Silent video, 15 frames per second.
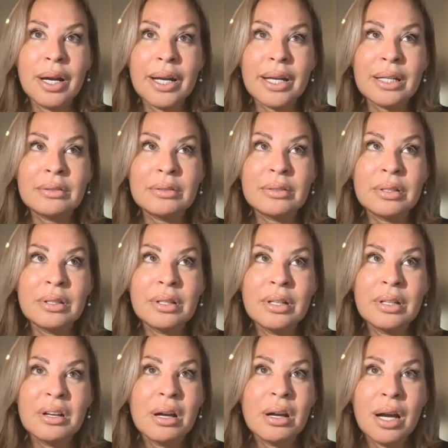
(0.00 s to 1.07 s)

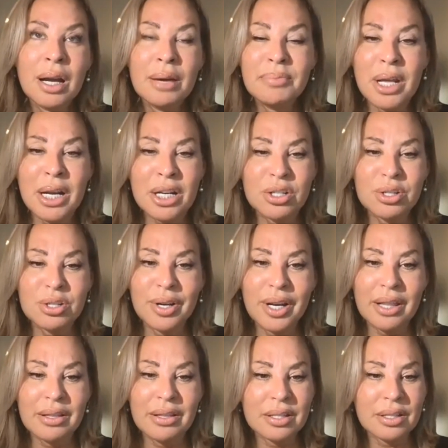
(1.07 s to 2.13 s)
I'm not
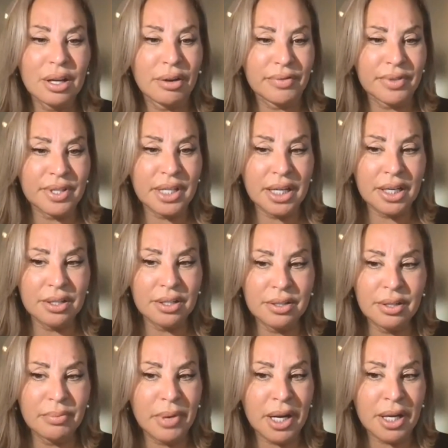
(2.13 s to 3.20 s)
enjoying this conversation
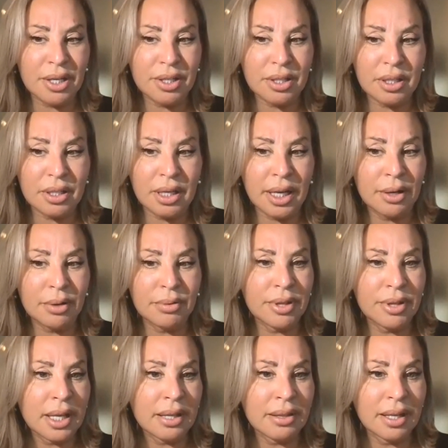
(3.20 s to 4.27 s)
so much, and I don't
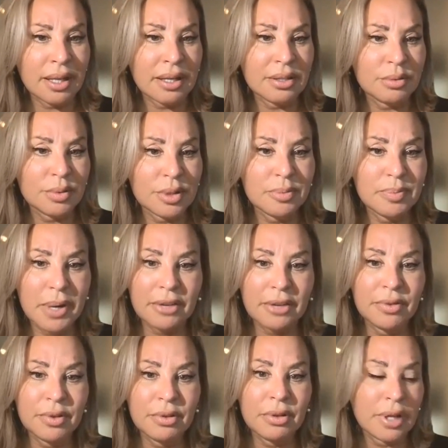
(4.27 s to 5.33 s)
think that it's
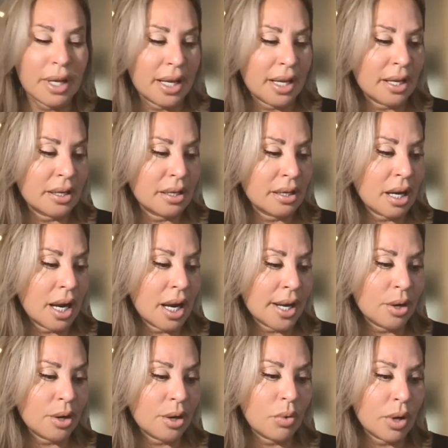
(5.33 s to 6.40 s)
respectful, and
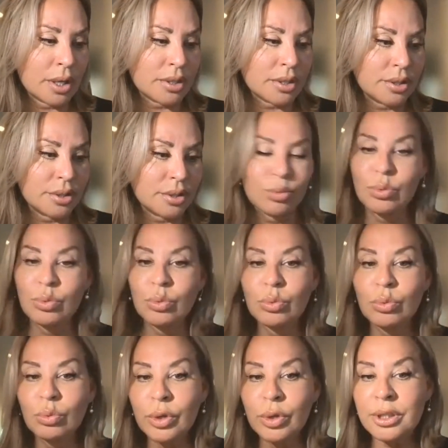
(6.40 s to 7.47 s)
I don't want to
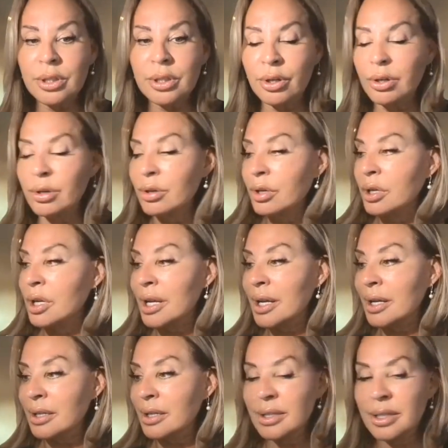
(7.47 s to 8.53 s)
return
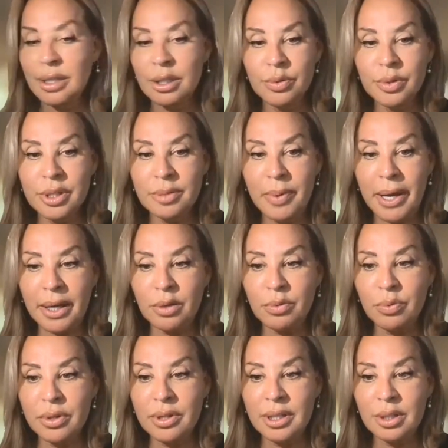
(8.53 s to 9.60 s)
disrespect
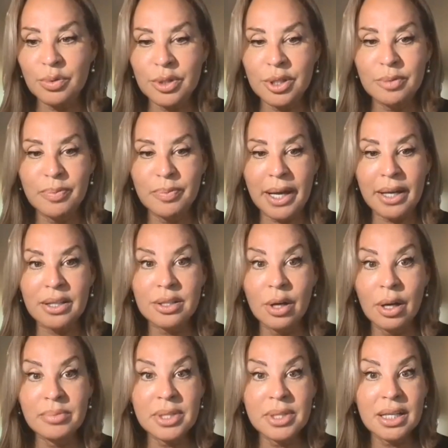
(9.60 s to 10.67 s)
with disrespect. So
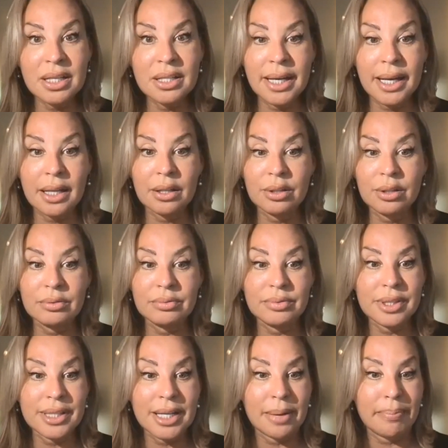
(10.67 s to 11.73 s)
I'm just going to take a little
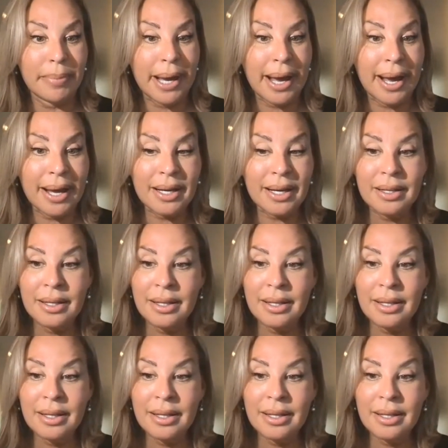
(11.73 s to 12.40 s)
step back